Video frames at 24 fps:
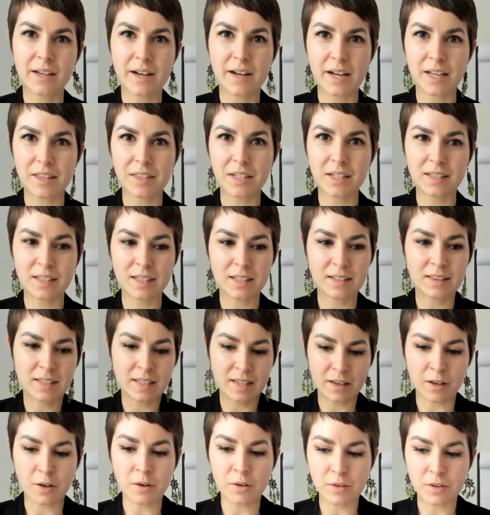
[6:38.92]
I thought that
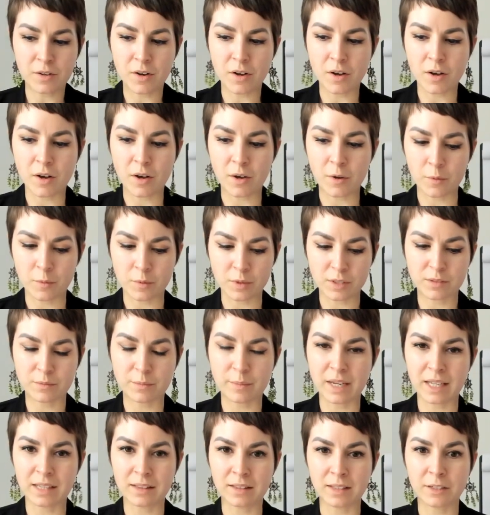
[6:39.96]
the alcohol was
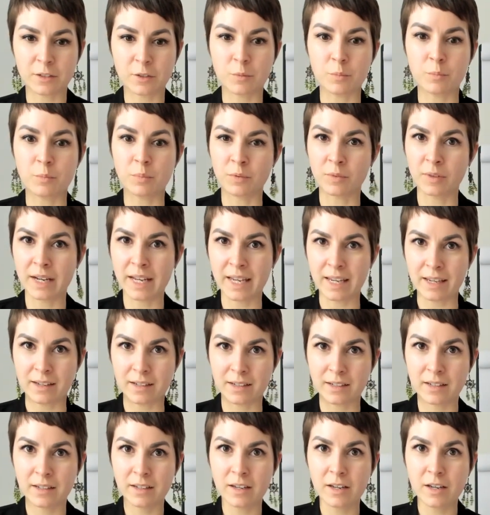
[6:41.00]
my little
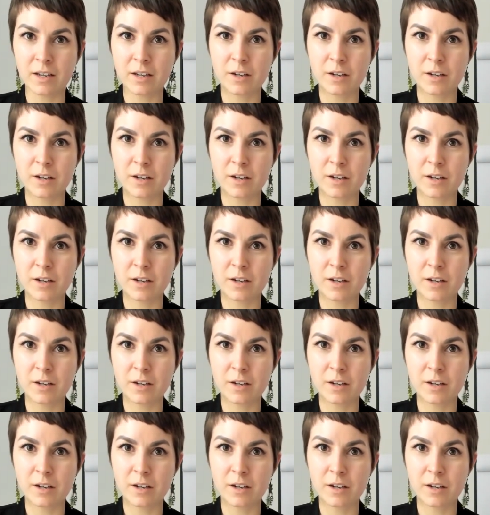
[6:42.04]
break